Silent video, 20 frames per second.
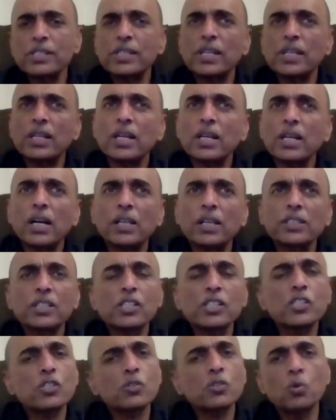There are
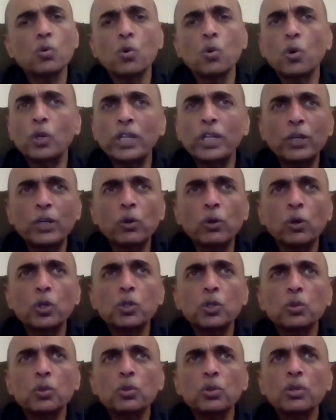others who only go
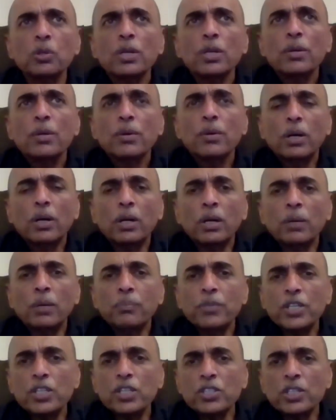to to
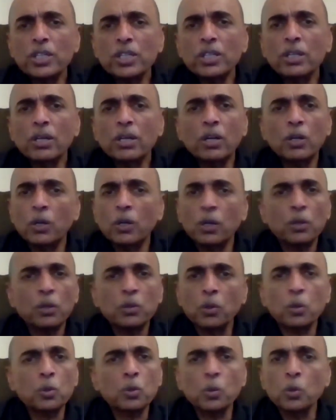
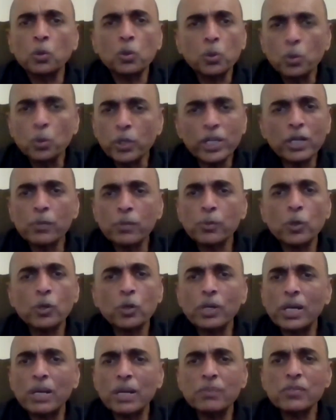2-year
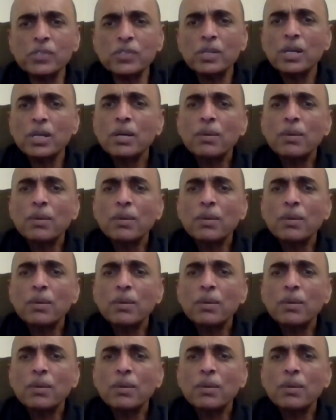programs.